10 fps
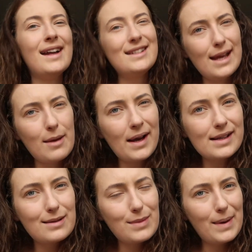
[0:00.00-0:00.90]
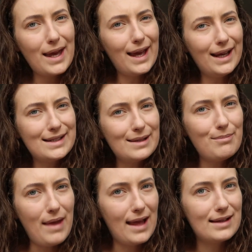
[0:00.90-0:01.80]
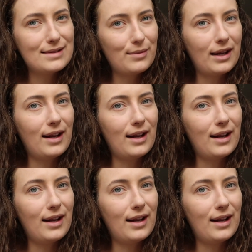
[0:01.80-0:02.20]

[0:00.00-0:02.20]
TK Maxx can be a bit hit and miss when